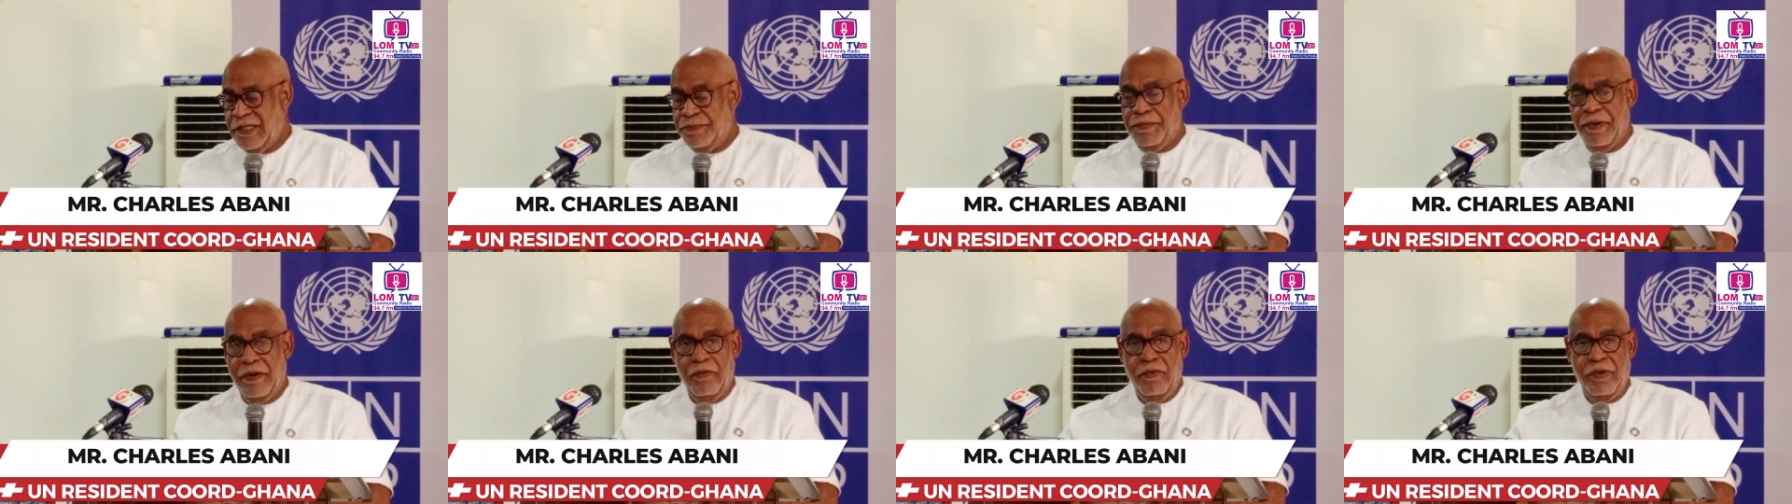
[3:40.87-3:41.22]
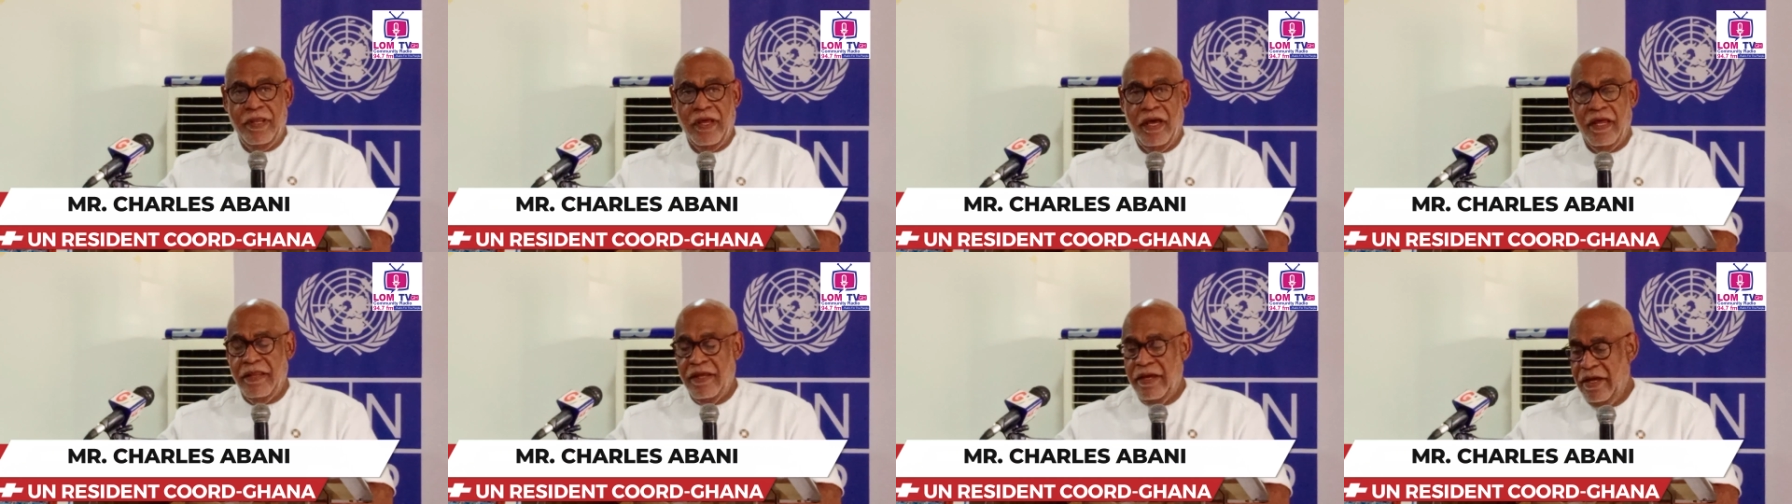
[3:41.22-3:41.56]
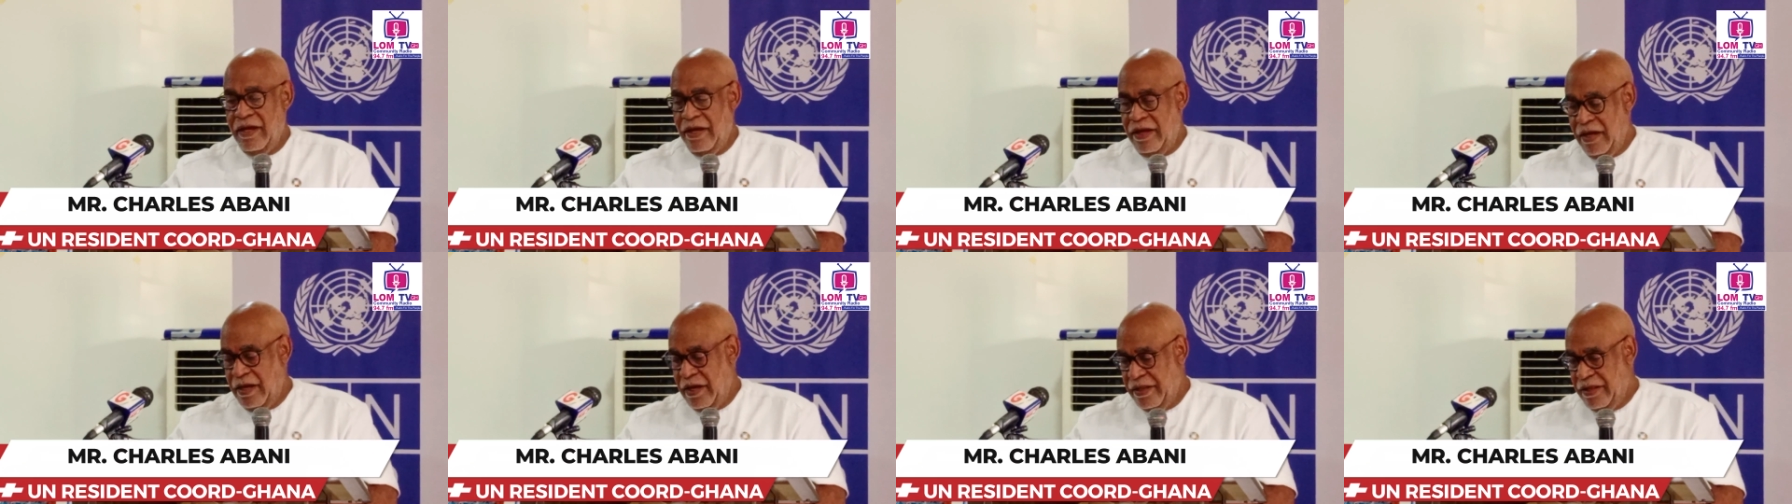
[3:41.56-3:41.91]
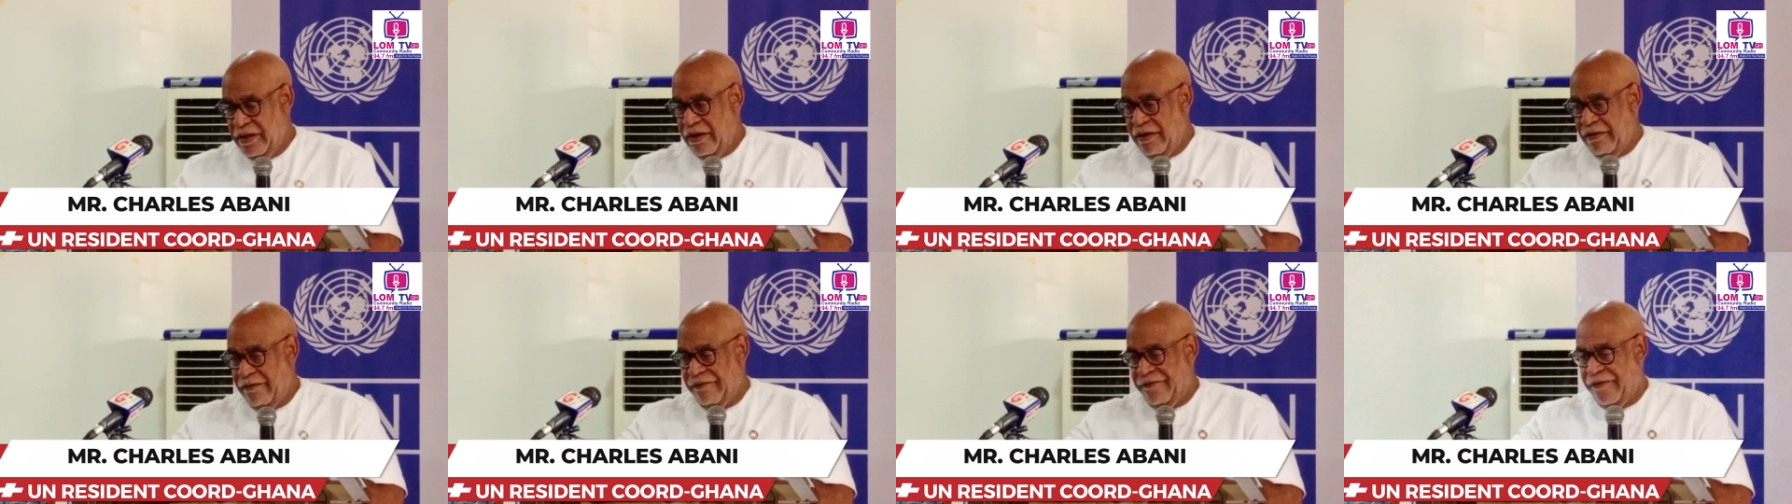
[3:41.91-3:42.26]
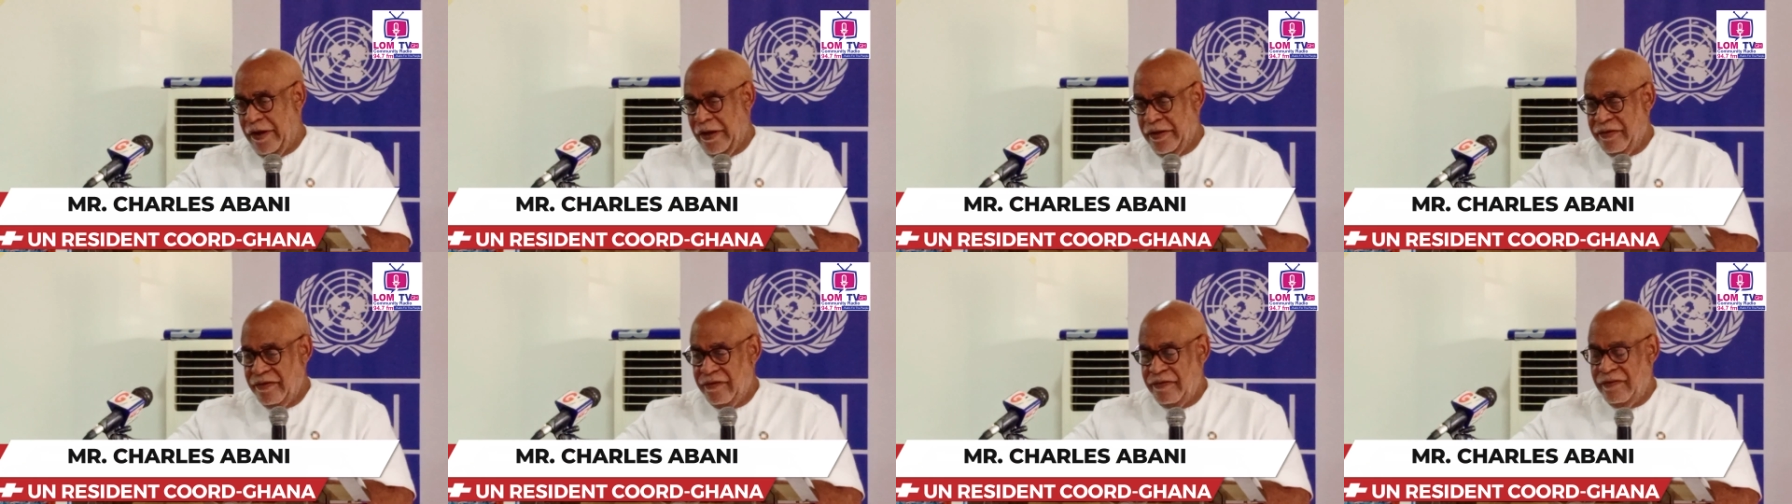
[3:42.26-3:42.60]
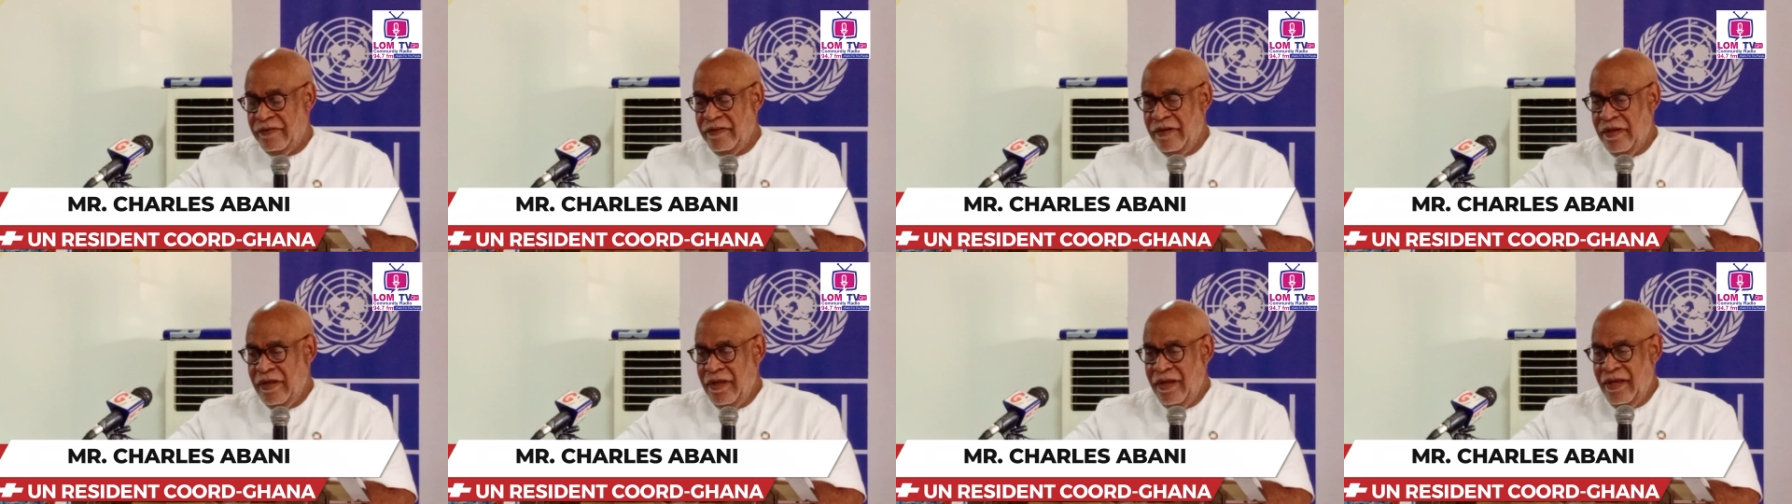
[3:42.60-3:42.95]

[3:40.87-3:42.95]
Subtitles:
but with other funds,